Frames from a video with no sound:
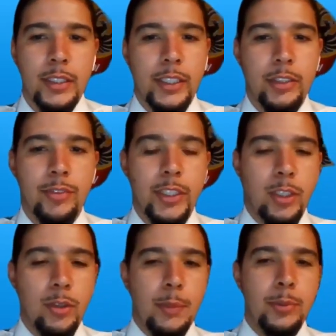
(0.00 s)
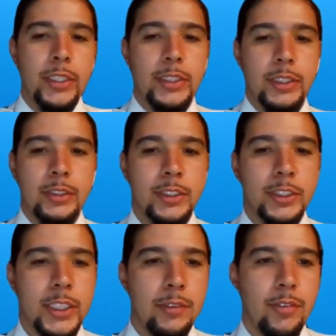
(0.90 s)
Thank you for your cooperation.
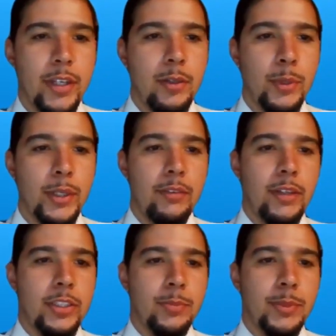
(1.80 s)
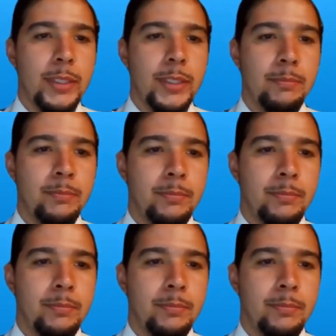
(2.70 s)
Chair Rivera, we are ready to begin.